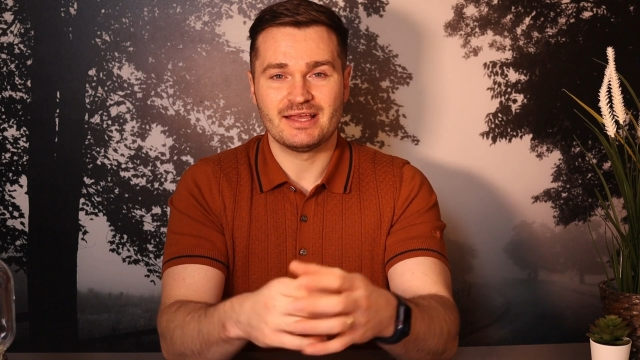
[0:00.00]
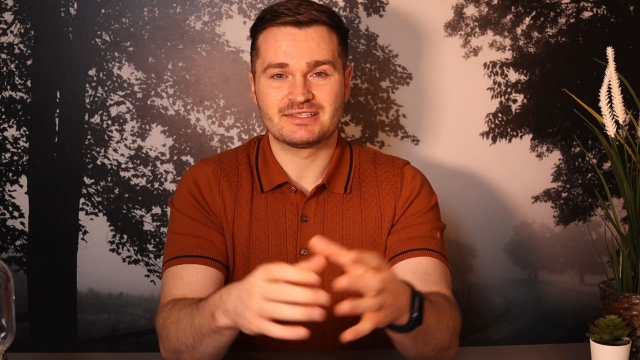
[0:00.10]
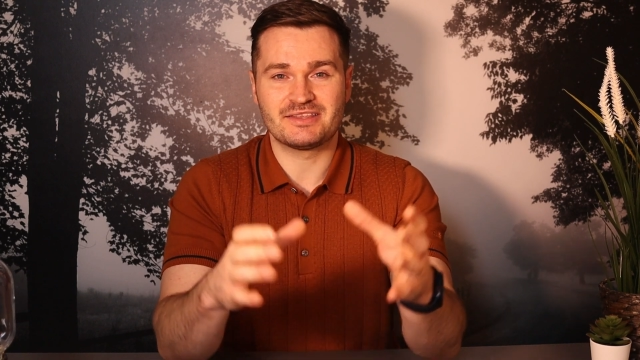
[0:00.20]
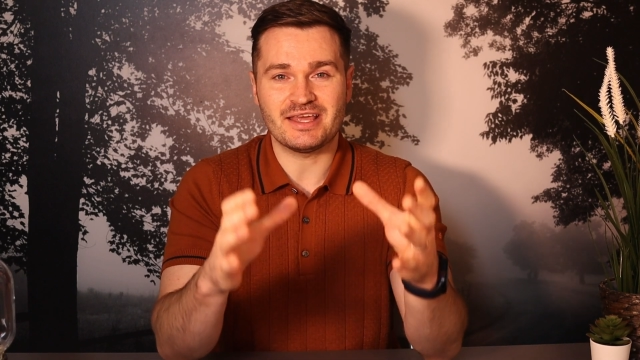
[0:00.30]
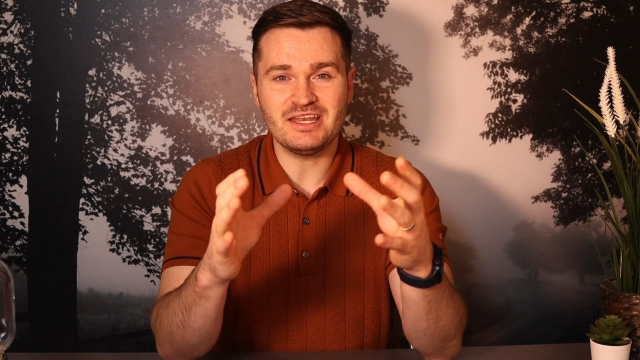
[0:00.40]

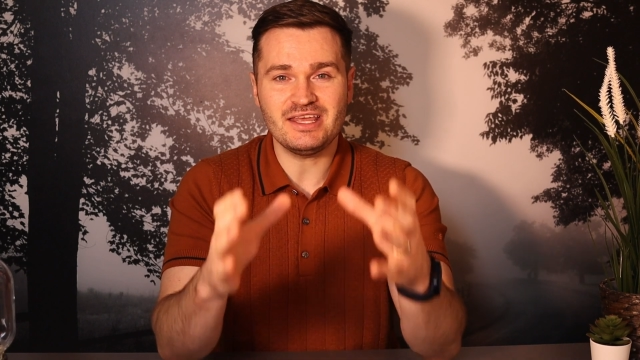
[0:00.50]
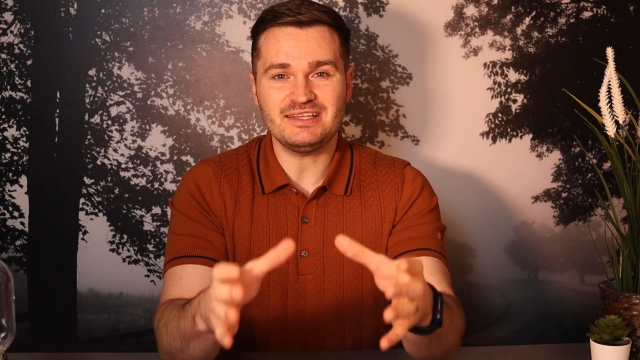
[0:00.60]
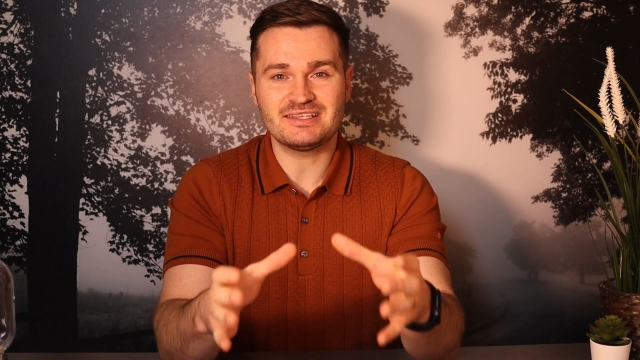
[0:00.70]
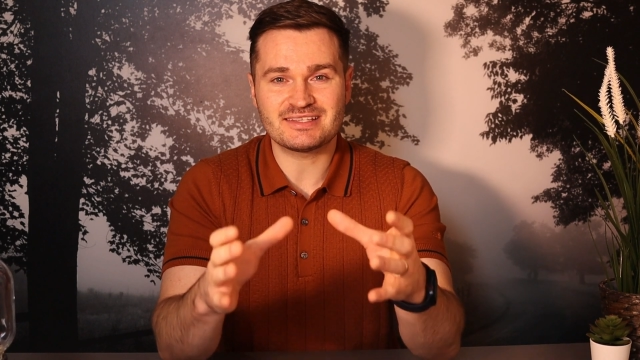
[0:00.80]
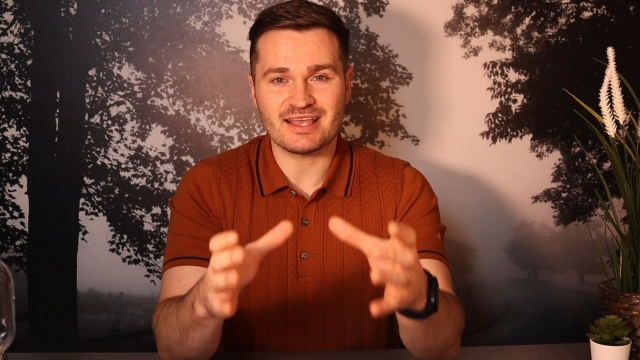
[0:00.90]
so they
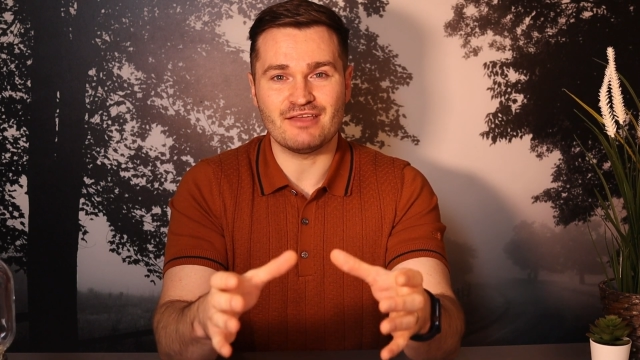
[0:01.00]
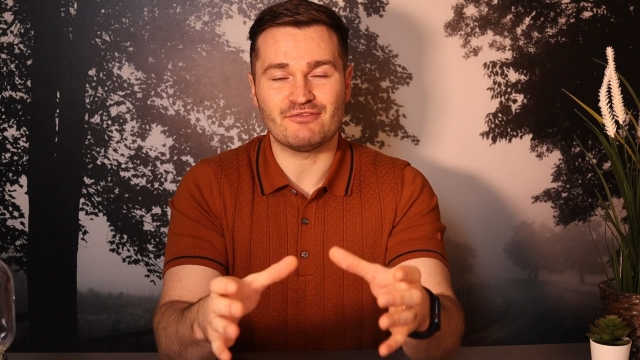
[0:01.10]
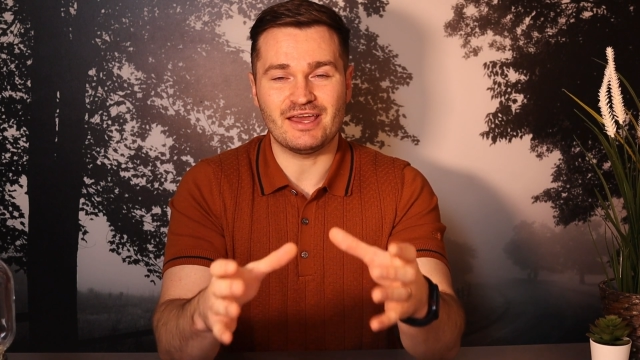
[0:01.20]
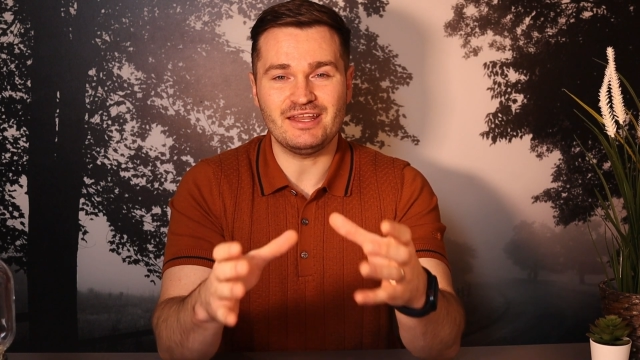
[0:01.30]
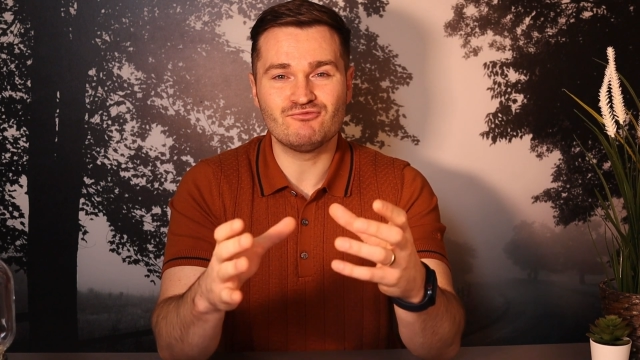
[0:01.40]
need to
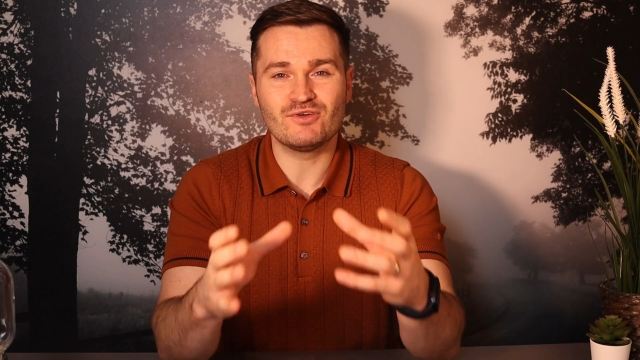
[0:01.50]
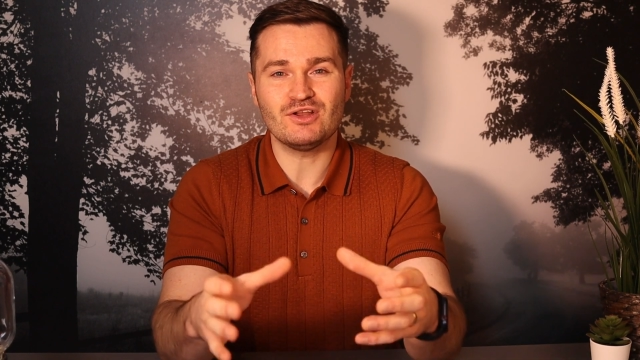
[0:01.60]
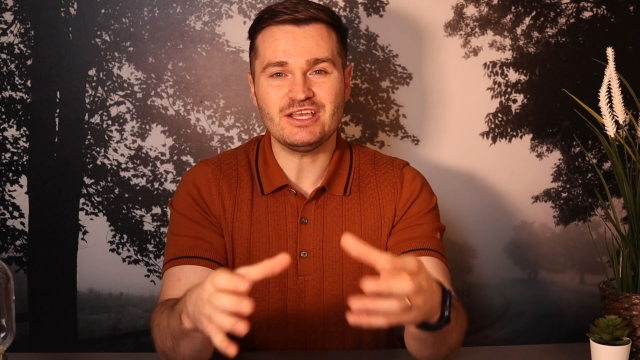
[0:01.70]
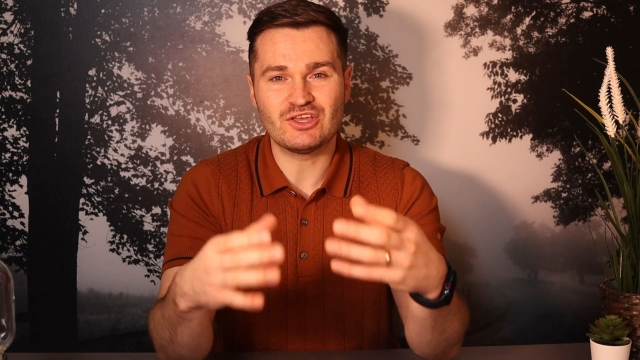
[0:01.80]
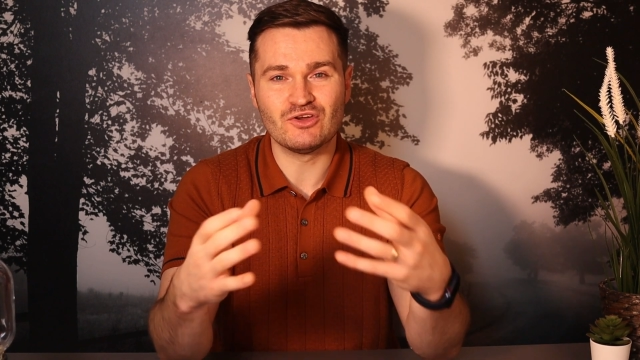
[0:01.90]
save any
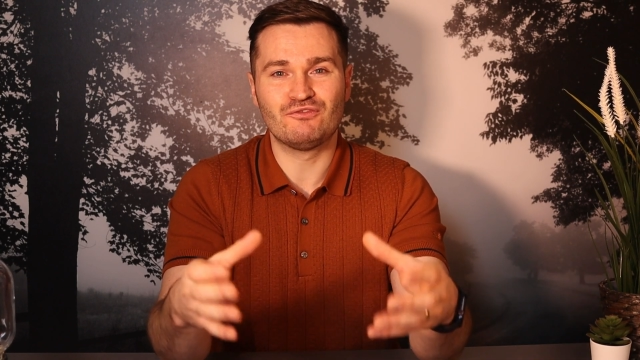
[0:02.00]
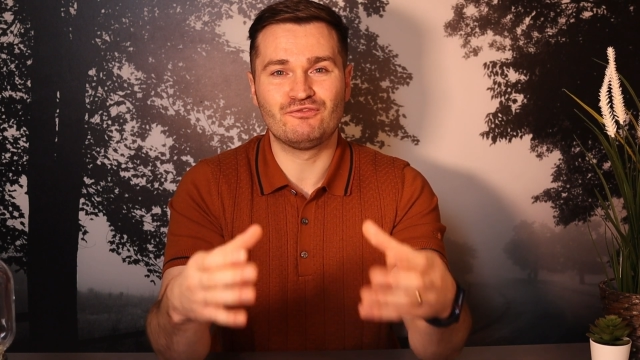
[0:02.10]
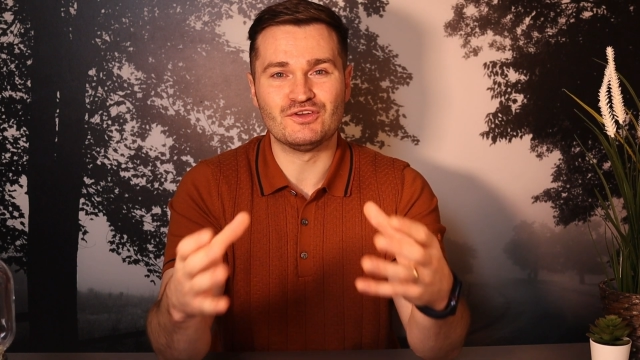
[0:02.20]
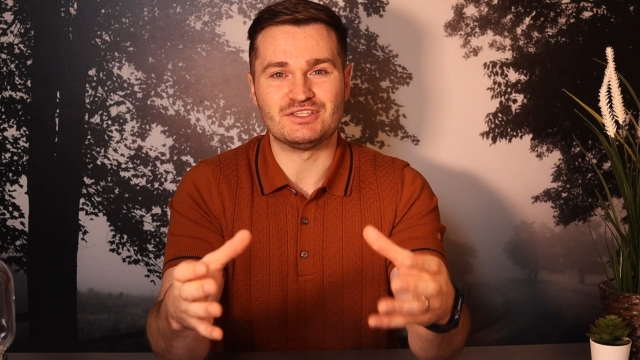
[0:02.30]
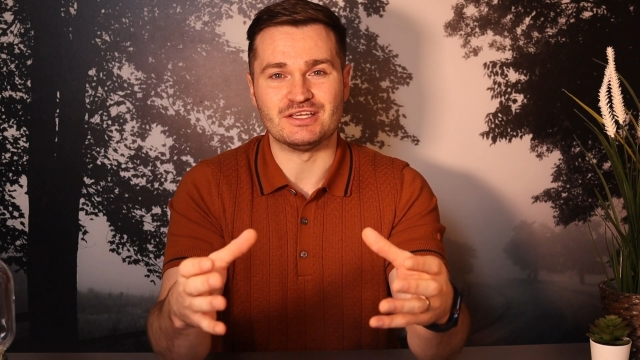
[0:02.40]
really good
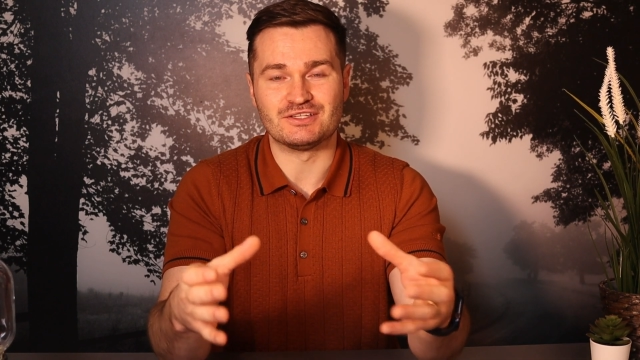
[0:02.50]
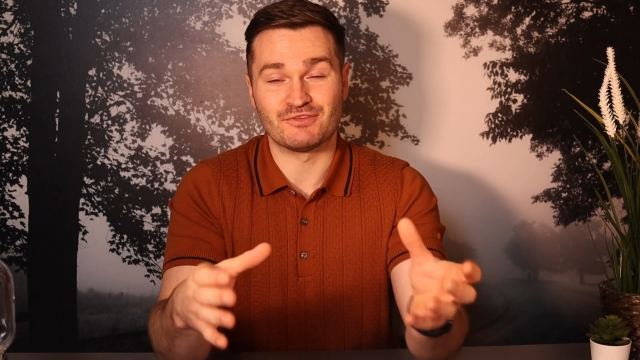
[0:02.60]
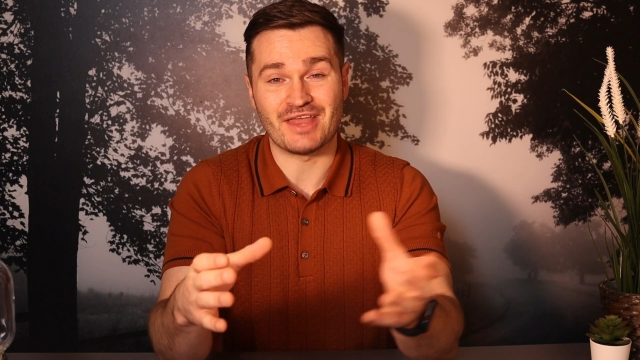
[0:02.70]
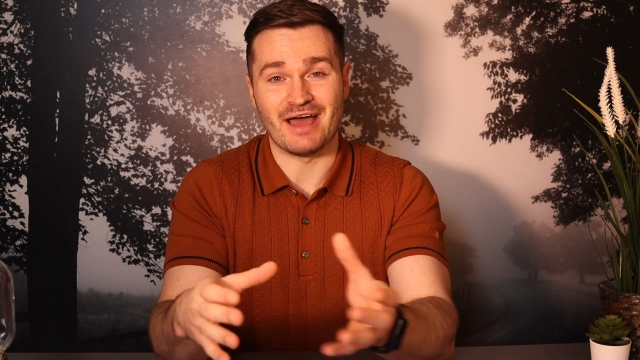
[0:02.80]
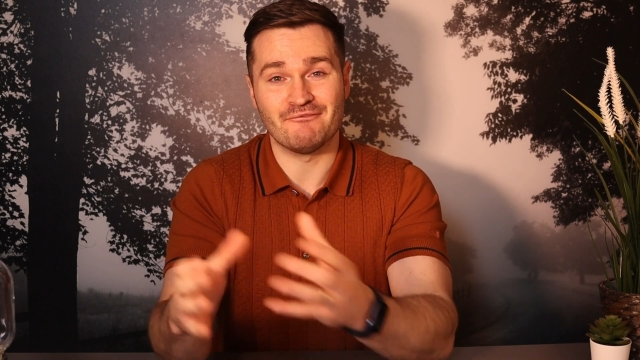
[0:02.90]
footage
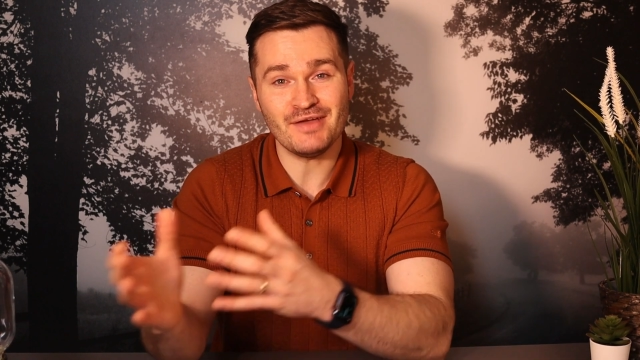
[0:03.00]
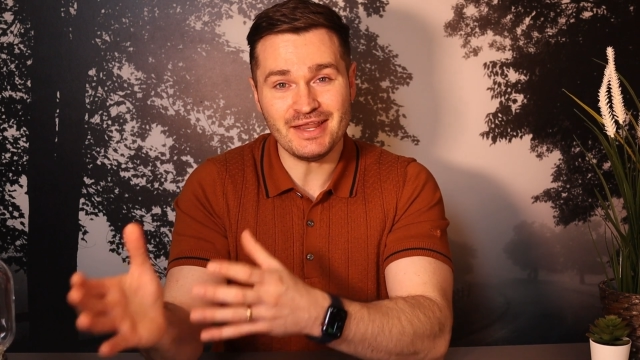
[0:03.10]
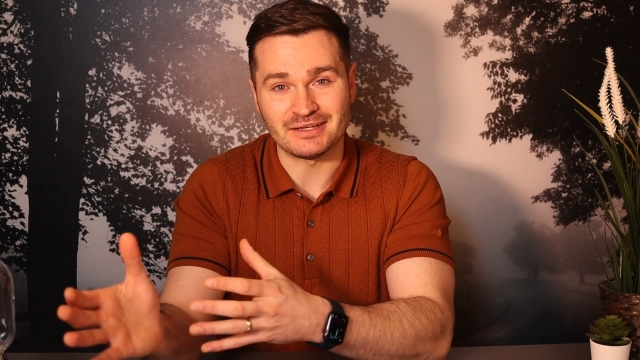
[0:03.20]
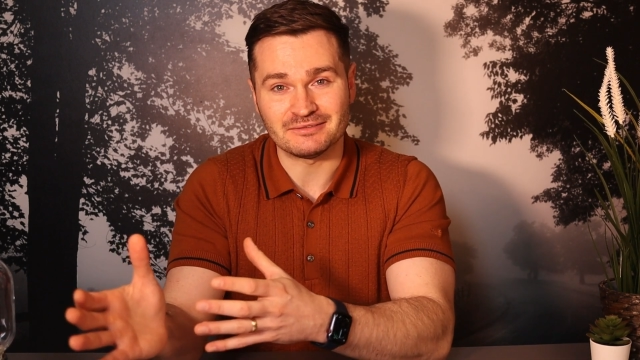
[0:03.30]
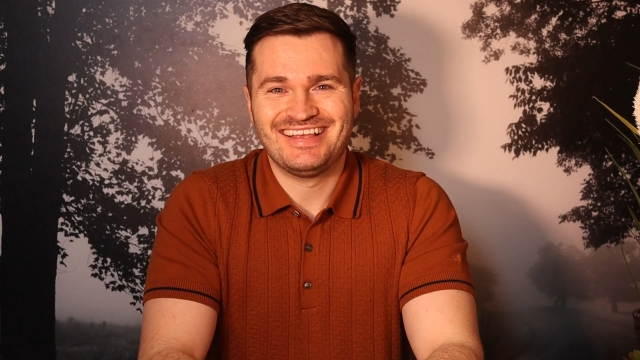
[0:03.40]
for that
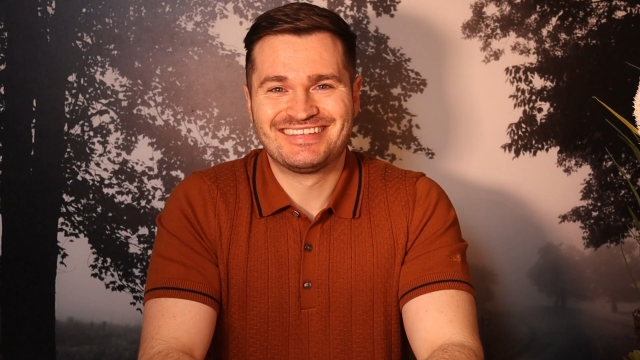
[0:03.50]
event.